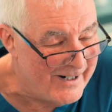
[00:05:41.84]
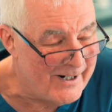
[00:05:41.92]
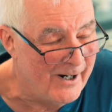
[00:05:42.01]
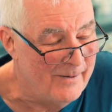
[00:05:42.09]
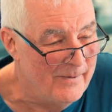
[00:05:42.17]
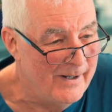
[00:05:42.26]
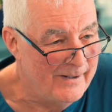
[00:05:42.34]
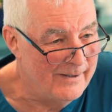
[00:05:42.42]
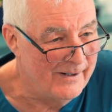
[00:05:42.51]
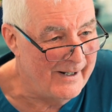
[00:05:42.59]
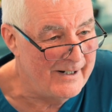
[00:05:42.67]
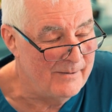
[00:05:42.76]
time,
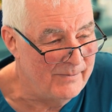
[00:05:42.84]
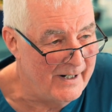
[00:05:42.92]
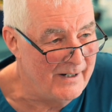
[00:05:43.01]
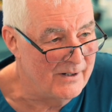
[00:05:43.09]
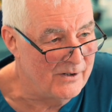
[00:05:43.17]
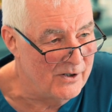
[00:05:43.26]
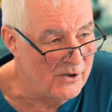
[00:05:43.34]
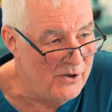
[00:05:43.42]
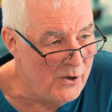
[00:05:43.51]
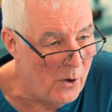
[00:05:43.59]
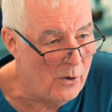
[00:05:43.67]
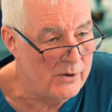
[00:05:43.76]
lichen planus does
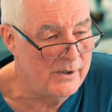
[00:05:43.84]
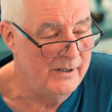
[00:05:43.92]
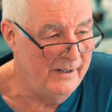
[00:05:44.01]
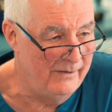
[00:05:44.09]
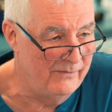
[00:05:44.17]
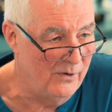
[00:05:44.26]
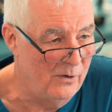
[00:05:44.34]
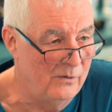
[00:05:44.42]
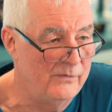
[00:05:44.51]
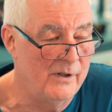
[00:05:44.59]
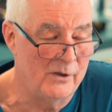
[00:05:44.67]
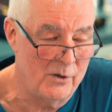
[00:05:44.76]
not involve
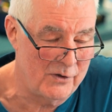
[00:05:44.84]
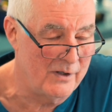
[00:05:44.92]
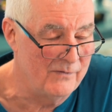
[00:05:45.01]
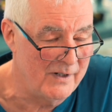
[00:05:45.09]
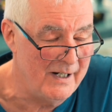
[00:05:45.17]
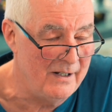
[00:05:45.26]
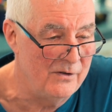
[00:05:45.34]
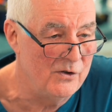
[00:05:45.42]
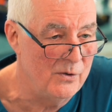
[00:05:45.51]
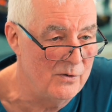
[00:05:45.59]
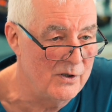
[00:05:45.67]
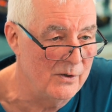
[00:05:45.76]
loss of teeth
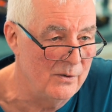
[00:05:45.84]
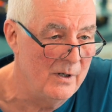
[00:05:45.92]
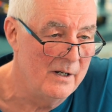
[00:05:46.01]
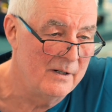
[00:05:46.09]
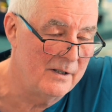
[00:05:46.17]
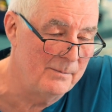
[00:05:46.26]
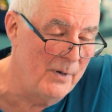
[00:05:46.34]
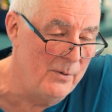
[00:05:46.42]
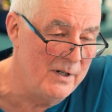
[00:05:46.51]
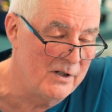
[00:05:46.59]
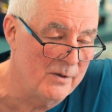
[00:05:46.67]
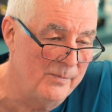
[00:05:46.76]
due to bony
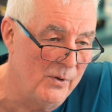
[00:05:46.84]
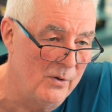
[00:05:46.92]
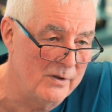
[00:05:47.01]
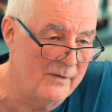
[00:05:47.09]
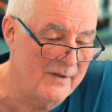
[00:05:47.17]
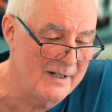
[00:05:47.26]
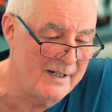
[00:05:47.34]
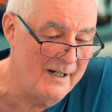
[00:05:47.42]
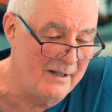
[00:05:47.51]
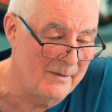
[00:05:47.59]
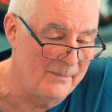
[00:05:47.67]
support of the teeth.